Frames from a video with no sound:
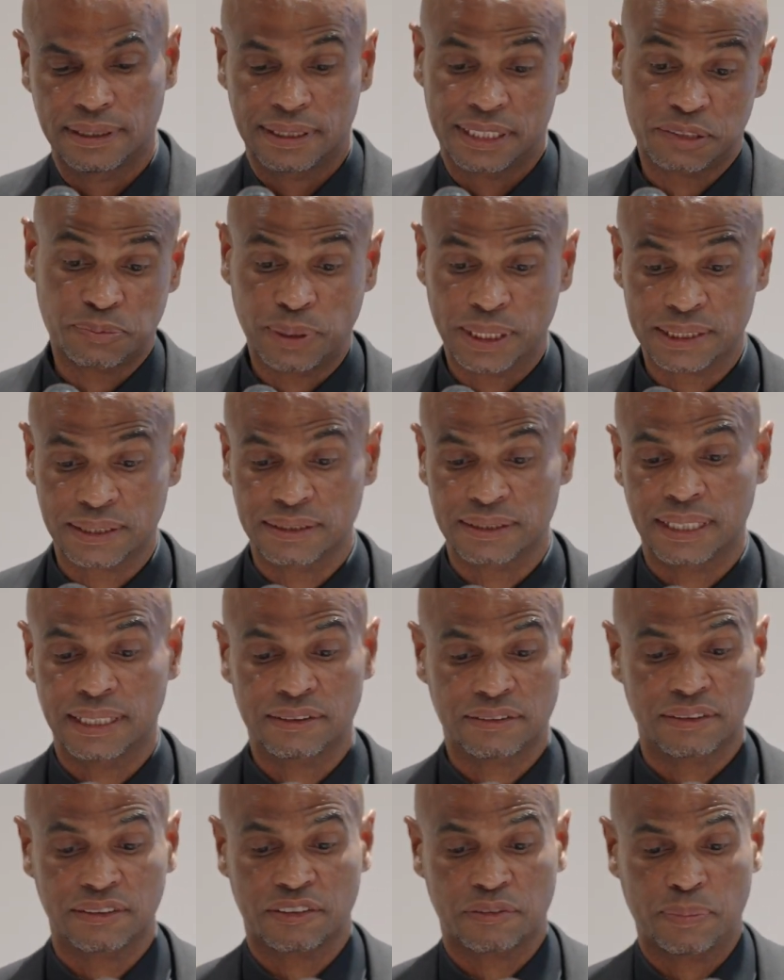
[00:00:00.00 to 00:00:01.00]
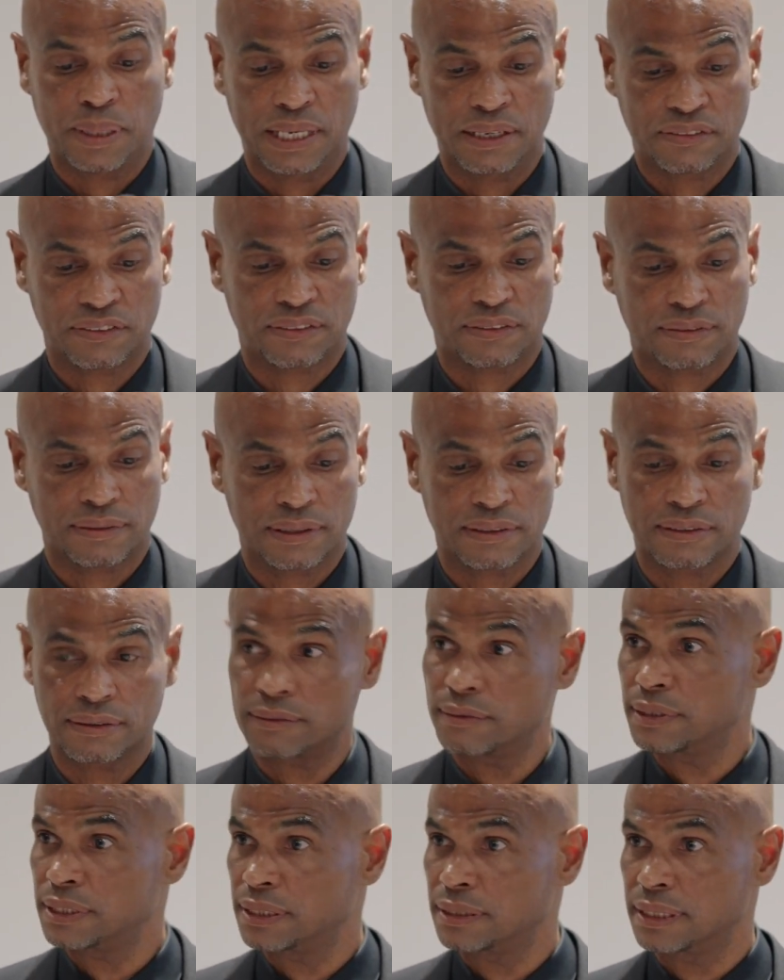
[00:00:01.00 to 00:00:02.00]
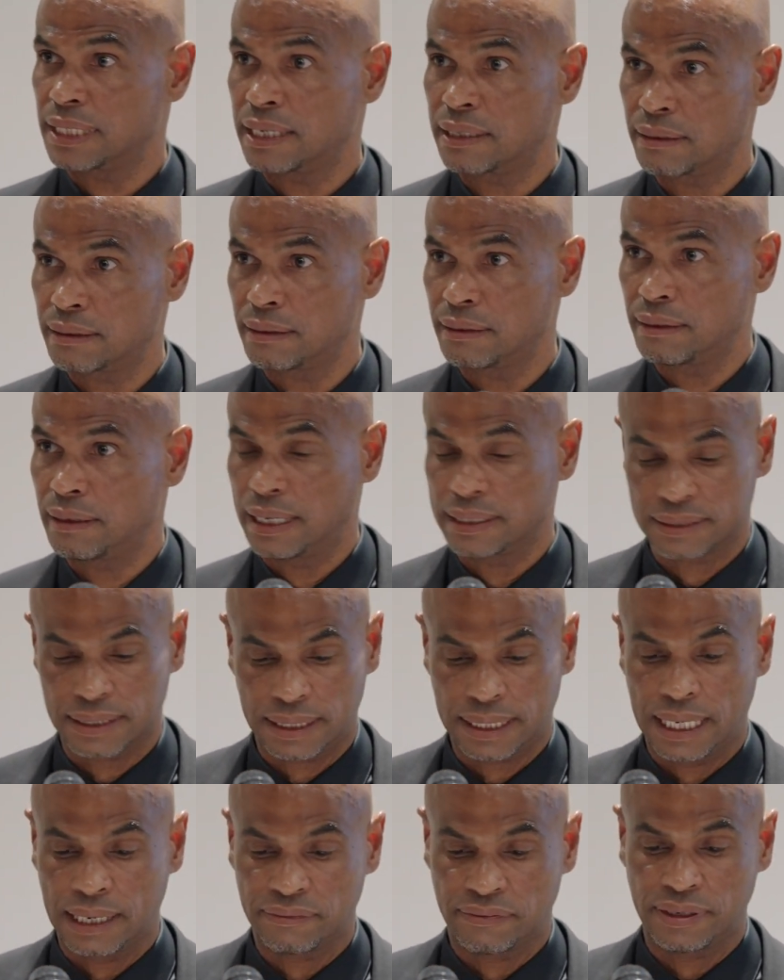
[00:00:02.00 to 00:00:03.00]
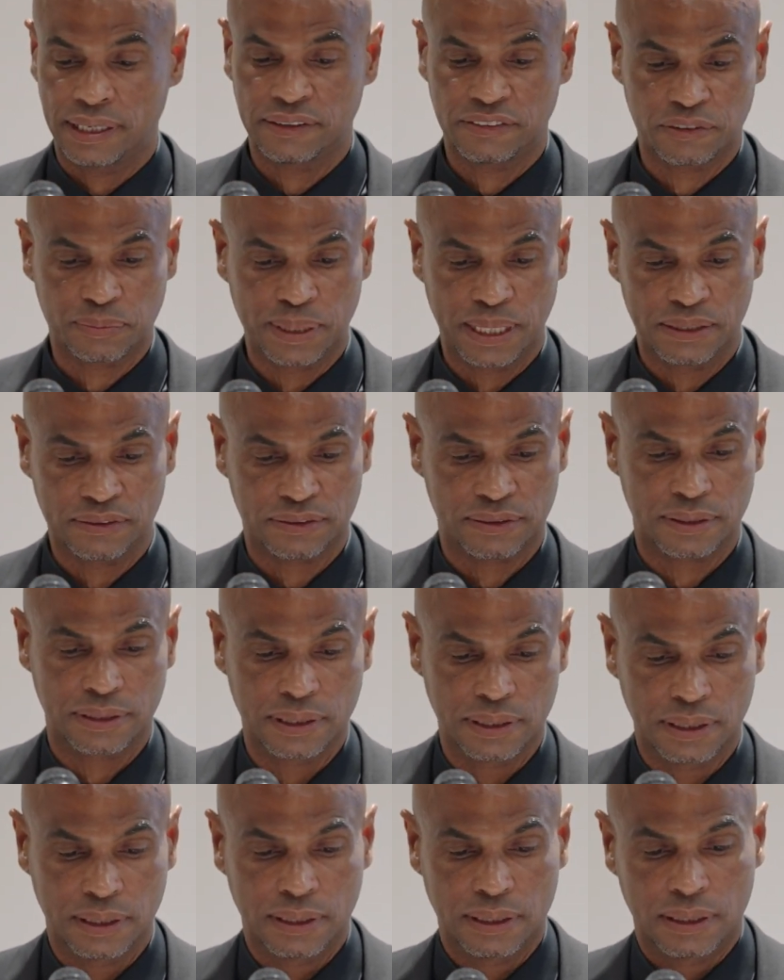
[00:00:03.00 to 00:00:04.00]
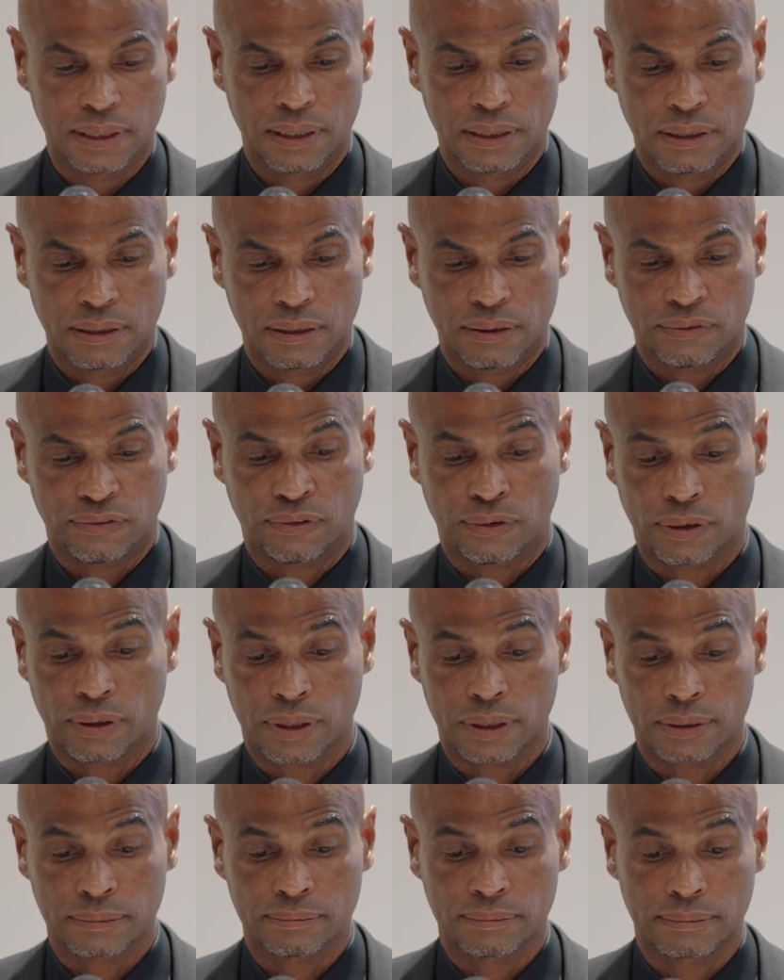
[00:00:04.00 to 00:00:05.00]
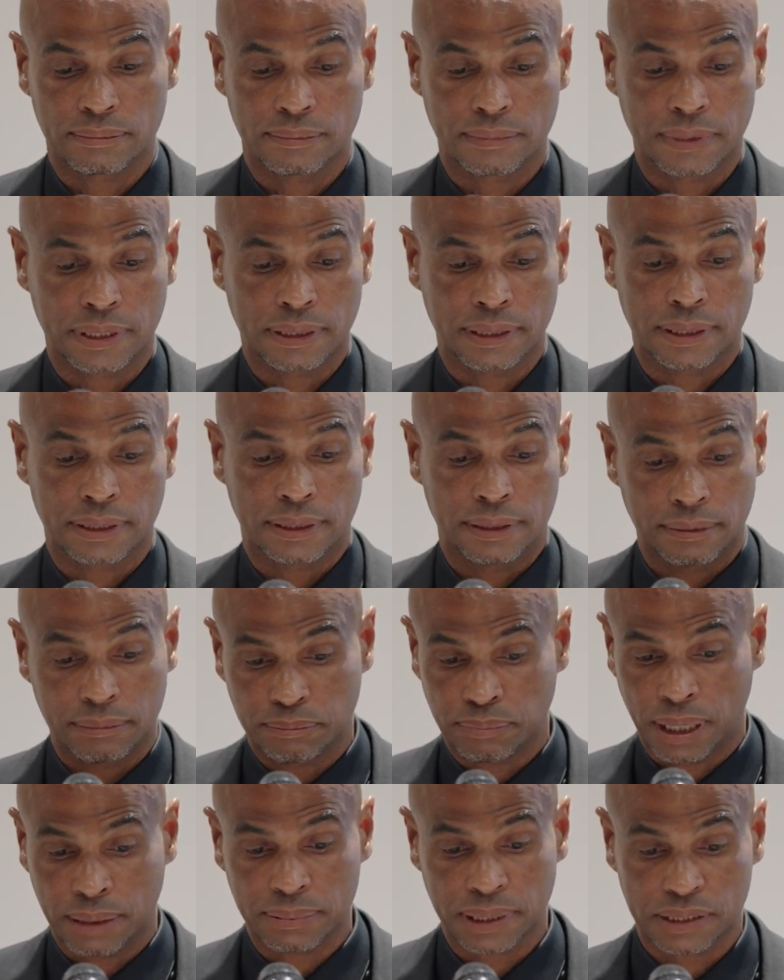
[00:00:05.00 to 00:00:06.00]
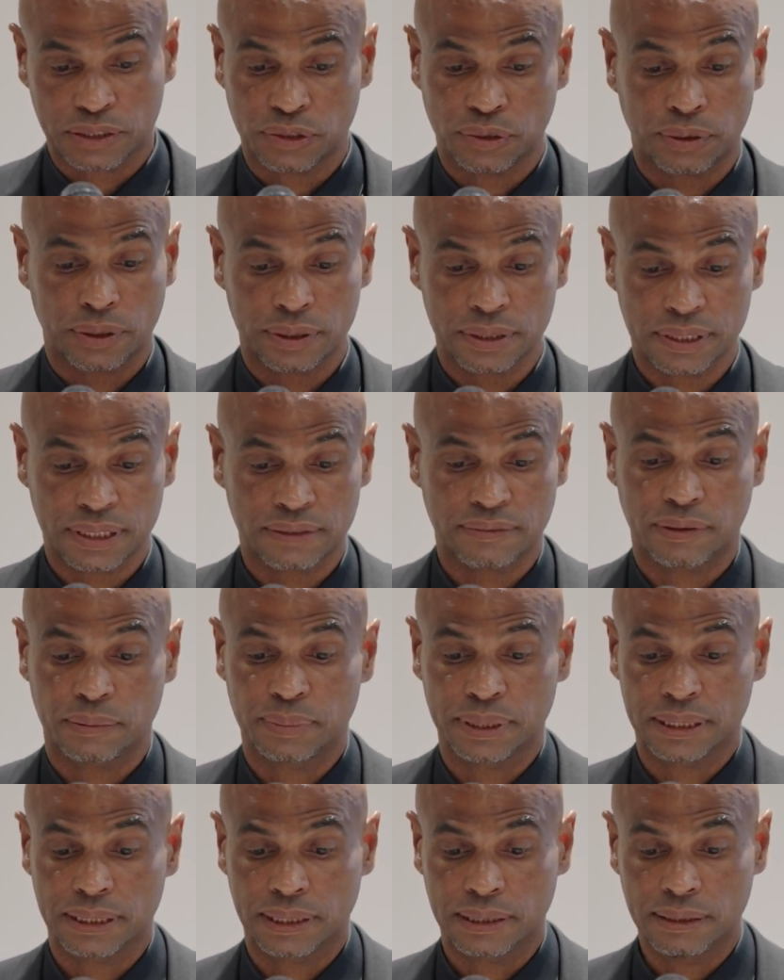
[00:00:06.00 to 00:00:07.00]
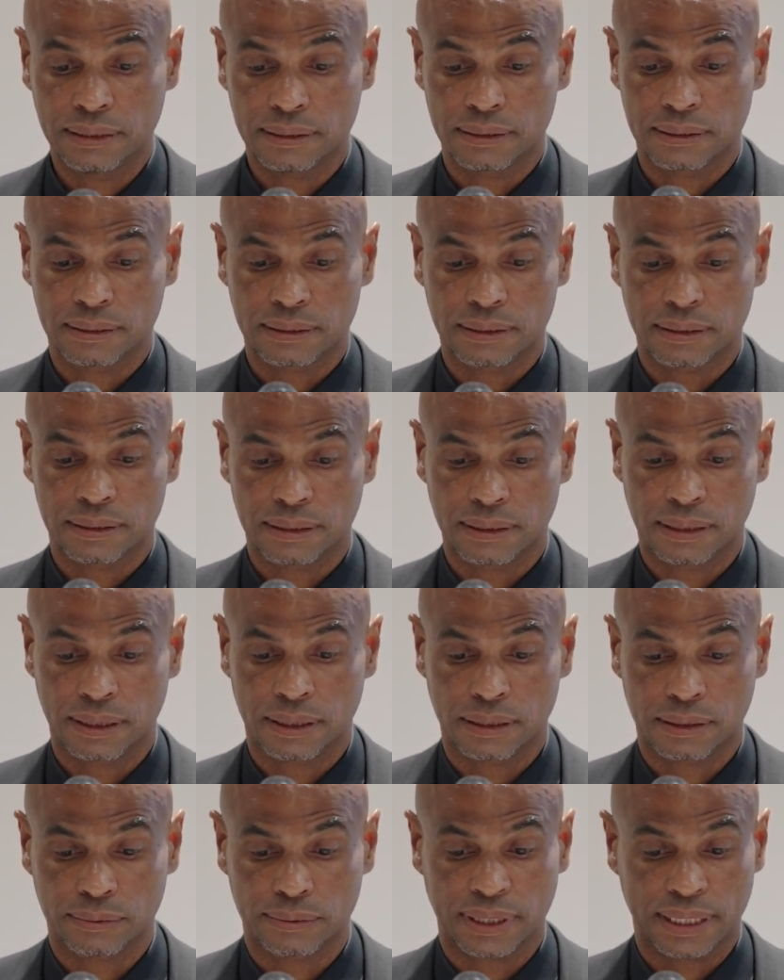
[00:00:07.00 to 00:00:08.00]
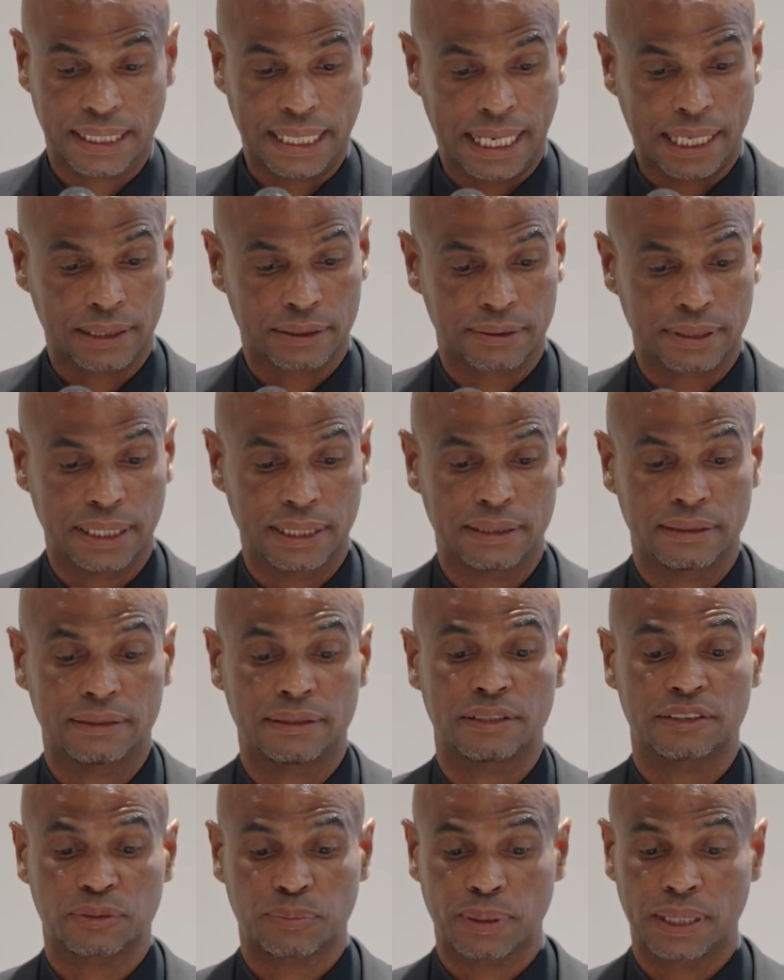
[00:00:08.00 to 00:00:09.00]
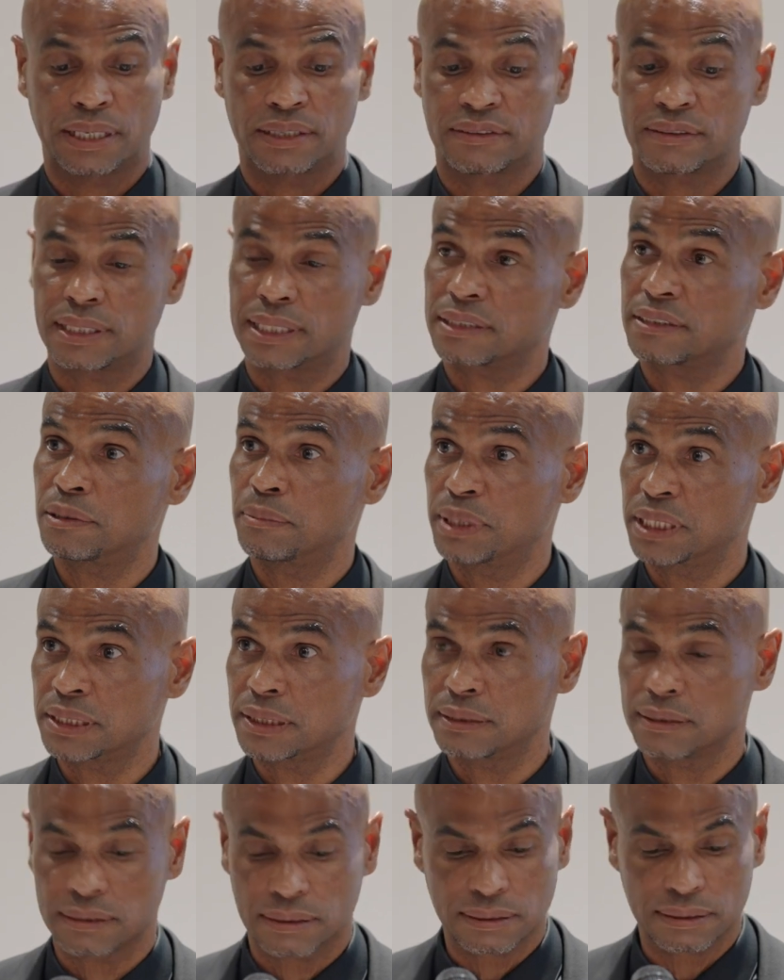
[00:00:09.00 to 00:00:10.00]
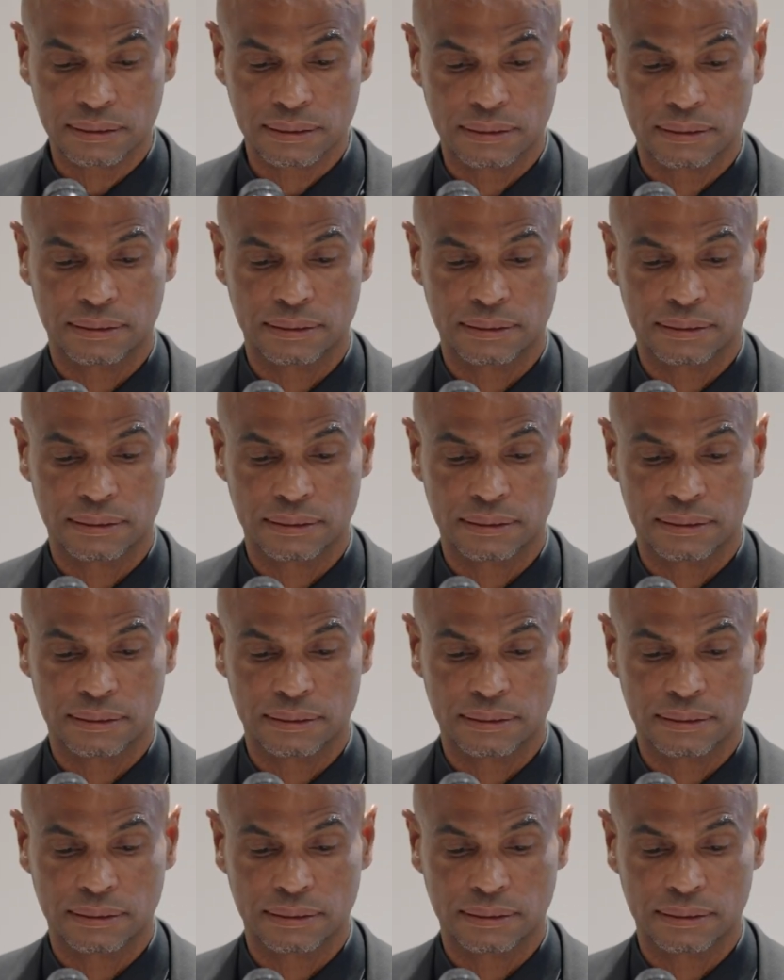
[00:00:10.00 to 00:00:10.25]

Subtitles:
This presentation space was intended as a cafe space for public tours of the building, you know, with gallery and displays and exhibitions.